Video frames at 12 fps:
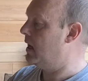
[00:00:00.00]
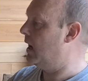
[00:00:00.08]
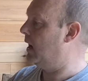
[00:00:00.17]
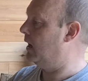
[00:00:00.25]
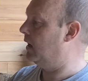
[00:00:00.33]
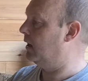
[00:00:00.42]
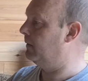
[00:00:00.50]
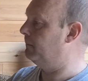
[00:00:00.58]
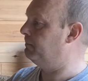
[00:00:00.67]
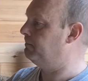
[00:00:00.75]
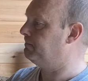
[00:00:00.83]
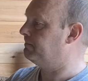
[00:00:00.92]

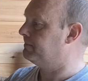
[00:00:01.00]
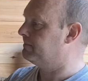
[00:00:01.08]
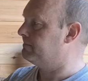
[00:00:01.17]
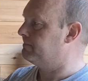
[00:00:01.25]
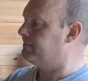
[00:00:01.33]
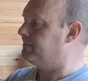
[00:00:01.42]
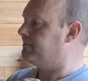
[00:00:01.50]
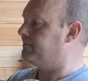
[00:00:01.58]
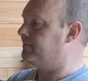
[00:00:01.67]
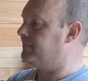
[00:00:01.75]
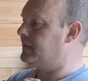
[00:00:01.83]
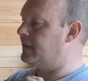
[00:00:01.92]

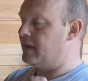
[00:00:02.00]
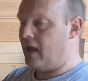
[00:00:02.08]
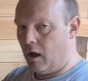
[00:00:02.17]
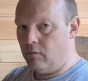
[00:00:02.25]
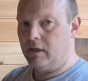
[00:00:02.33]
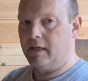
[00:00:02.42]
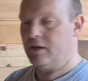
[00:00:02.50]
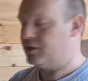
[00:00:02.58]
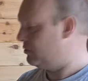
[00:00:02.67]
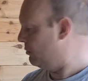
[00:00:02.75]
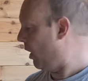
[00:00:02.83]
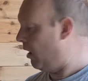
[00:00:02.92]
The only
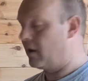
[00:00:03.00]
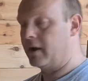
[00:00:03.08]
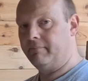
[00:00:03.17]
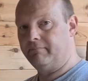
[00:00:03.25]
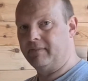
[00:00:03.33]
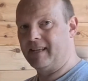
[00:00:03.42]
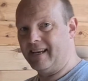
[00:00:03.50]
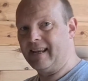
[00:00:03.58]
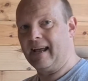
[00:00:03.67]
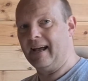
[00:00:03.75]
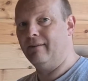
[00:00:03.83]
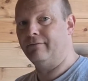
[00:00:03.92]
issue I did
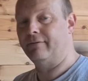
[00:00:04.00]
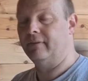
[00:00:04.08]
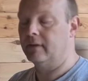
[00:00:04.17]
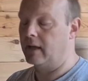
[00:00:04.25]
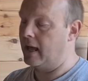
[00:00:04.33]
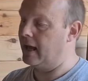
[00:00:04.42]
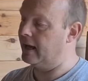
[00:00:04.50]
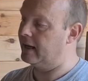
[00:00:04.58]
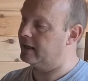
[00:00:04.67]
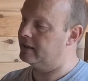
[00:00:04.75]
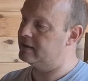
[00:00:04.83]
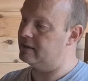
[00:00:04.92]
have,
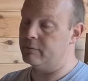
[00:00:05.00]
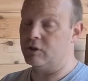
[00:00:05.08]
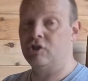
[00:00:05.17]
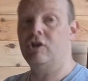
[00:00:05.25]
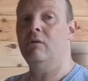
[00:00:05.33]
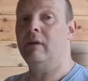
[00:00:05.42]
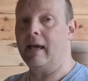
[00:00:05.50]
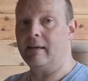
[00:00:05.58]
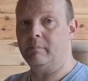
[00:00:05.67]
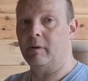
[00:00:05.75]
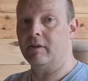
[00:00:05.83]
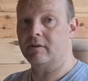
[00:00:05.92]
and it was too
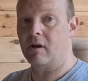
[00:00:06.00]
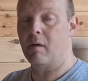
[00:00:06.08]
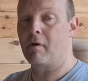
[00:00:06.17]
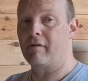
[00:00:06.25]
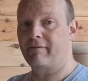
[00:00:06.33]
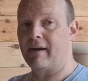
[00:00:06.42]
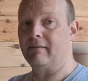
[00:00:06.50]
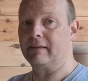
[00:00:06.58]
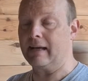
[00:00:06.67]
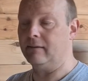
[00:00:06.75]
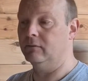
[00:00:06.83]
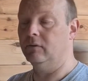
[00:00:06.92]
late by the time I found
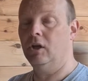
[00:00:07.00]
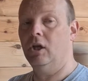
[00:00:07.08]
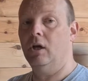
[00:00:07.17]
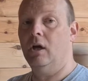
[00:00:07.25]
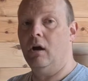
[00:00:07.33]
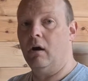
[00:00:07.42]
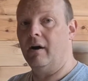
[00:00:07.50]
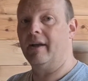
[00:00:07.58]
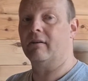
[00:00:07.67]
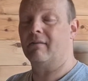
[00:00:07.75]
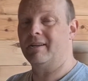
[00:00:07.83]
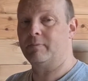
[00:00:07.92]
out, I had a
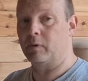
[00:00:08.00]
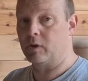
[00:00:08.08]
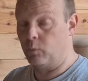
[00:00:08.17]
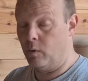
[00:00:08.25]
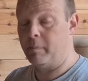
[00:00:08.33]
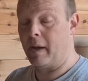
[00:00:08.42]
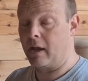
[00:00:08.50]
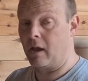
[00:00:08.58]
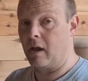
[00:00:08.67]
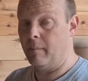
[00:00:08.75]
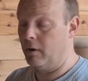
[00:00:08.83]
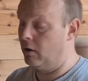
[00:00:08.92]
great spotted woodpecker
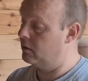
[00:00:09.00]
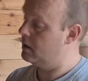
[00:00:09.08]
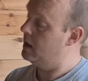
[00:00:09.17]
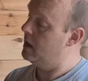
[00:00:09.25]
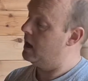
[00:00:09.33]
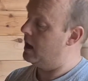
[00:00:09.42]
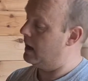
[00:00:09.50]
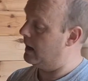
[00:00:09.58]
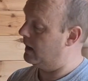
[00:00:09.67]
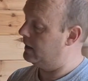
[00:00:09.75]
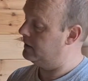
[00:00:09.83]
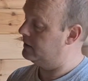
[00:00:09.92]
come along,
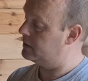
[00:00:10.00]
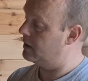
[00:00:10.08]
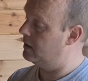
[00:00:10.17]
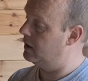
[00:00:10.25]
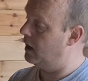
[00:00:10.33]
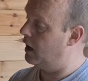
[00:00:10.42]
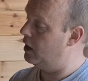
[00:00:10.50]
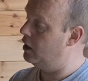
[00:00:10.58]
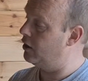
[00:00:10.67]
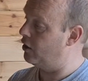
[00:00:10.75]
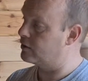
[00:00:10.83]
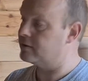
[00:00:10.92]
and a
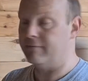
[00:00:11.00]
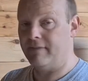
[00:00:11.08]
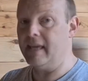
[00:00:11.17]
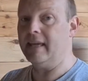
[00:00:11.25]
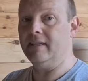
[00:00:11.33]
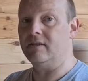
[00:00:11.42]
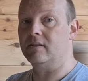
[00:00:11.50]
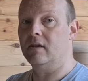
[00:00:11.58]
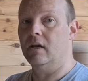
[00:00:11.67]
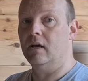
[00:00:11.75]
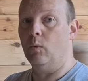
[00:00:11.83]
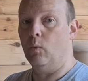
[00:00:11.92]
lot of these
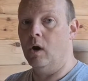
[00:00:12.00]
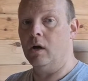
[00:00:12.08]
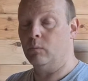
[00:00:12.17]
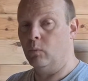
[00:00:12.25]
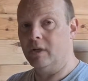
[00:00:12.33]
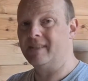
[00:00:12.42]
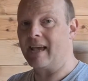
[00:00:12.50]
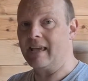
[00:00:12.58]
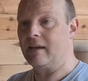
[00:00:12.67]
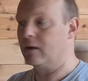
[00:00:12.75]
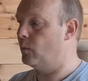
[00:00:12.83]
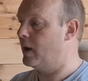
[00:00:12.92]
were
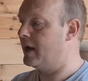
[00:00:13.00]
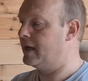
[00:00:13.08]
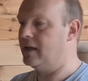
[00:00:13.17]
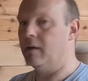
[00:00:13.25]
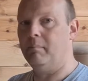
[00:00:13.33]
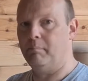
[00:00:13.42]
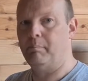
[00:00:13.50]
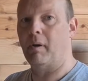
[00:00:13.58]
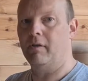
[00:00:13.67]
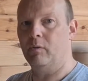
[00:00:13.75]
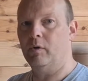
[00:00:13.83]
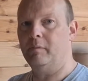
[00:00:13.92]
taken away
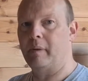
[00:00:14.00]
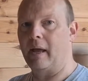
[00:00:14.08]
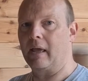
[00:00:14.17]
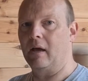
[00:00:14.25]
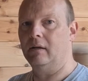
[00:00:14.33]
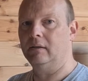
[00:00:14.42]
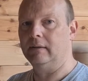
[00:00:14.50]
by the woodpecker.